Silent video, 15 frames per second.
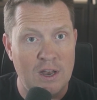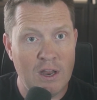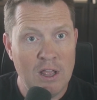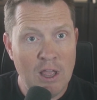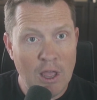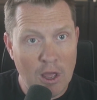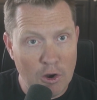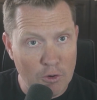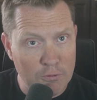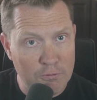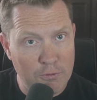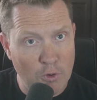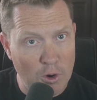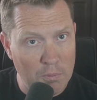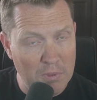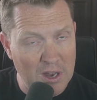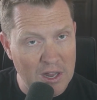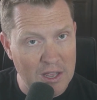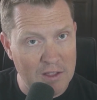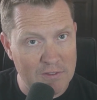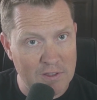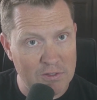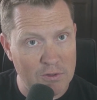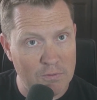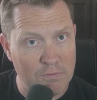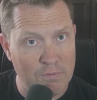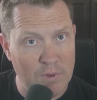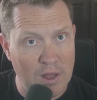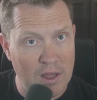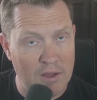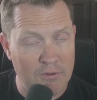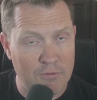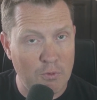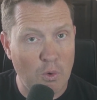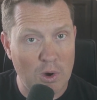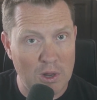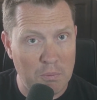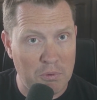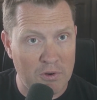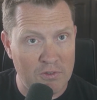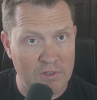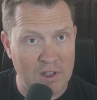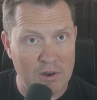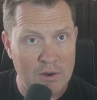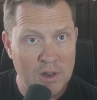and O four mini is at the uh, forty percent.